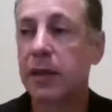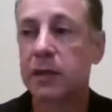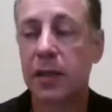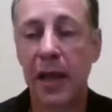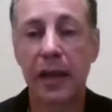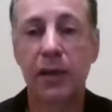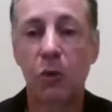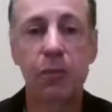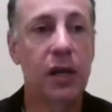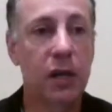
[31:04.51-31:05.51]
that there'll
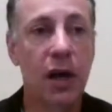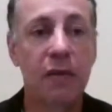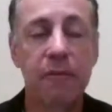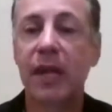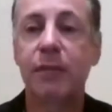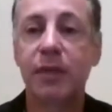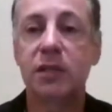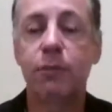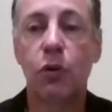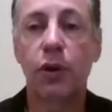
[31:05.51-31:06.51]
be a lot of babies
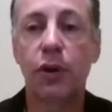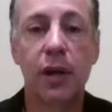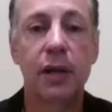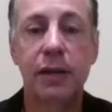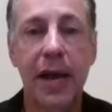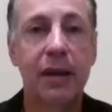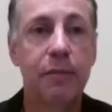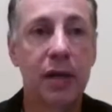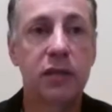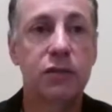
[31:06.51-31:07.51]
born 9
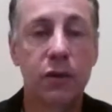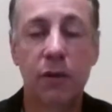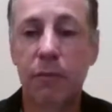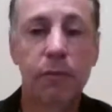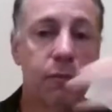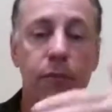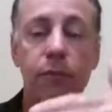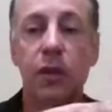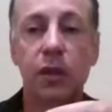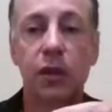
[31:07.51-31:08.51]
months from
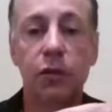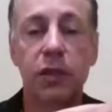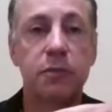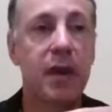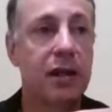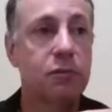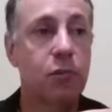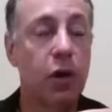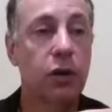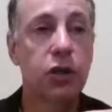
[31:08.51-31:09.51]
this past
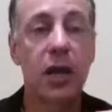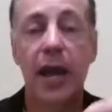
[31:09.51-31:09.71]
March,